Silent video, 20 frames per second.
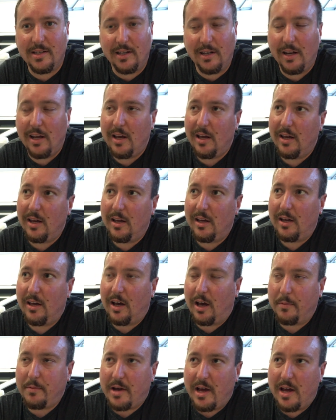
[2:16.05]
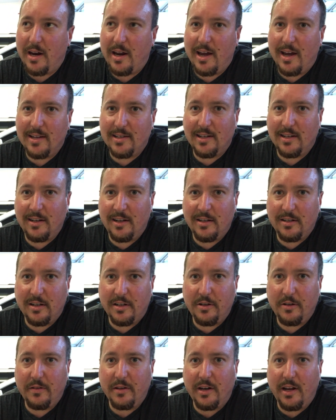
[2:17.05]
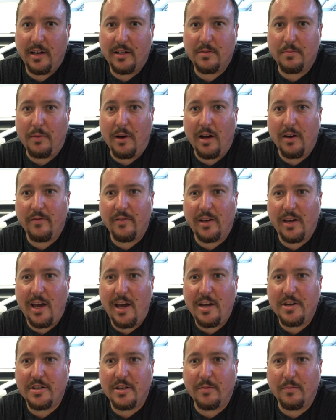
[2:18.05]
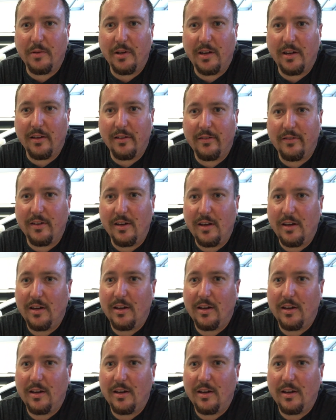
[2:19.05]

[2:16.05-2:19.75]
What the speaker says: And I'm kind of hesitant to do the next modification because,